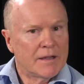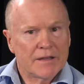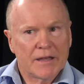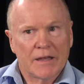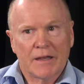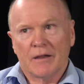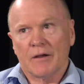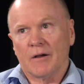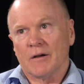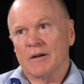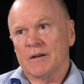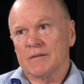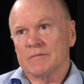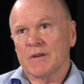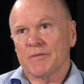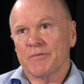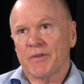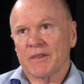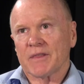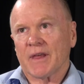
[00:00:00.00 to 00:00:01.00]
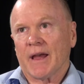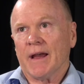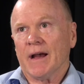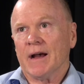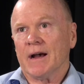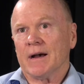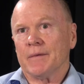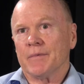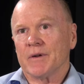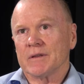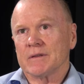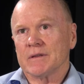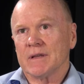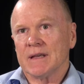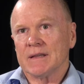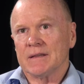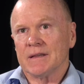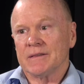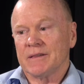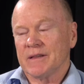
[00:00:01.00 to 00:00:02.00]
Yeah, I think they are, but
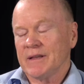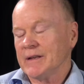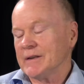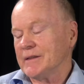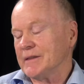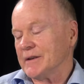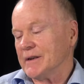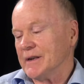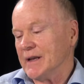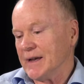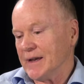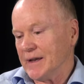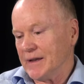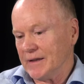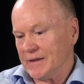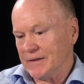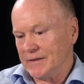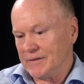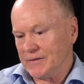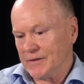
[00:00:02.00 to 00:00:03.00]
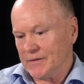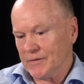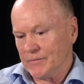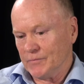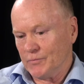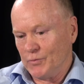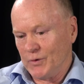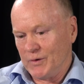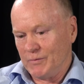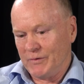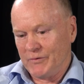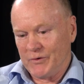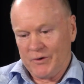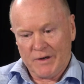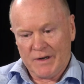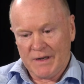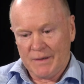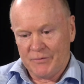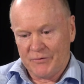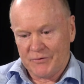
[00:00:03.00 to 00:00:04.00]
at the end of the day, we've got a
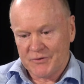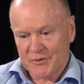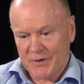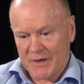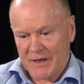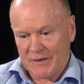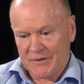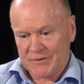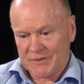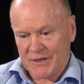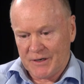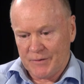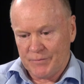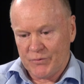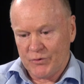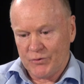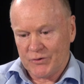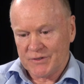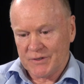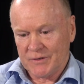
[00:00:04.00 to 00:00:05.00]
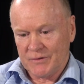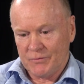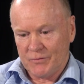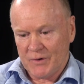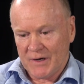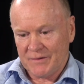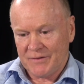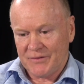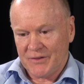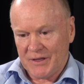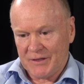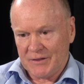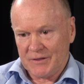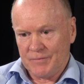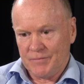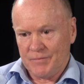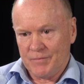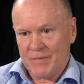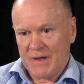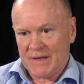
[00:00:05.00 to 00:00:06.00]
number of traders in our books, and one thing
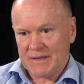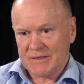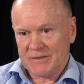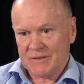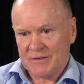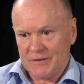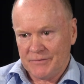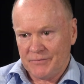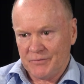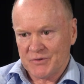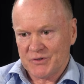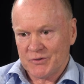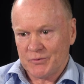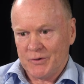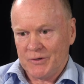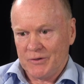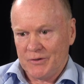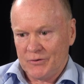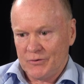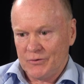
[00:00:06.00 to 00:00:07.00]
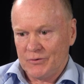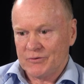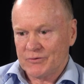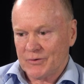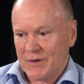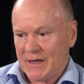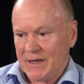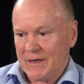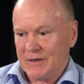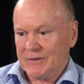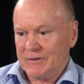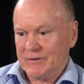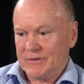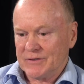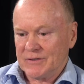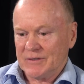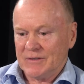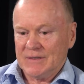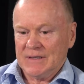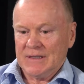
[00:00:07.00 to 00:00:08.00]
that makes the difference between the good
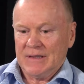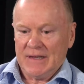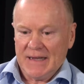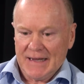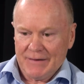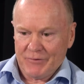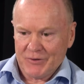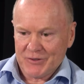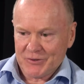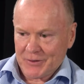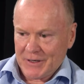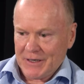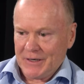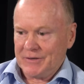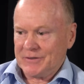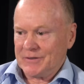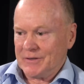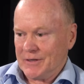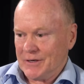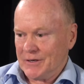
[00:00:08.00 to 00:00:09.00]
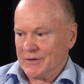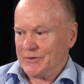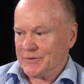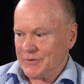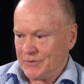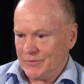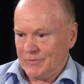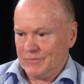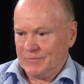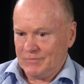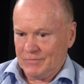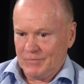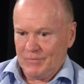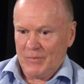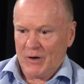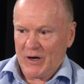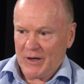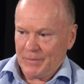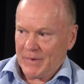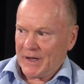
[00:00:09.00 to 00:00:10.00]
traders, the average traders, and those who
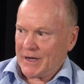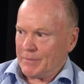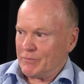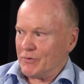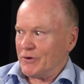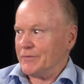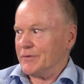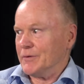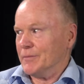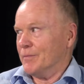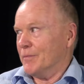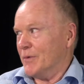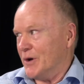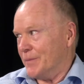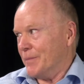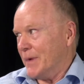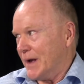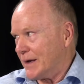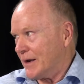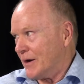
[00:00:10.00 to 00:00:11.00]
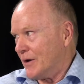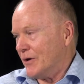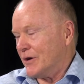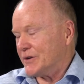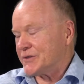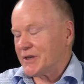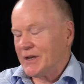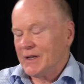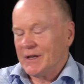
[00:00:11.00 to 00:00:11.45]
might make a profit, might make a loss,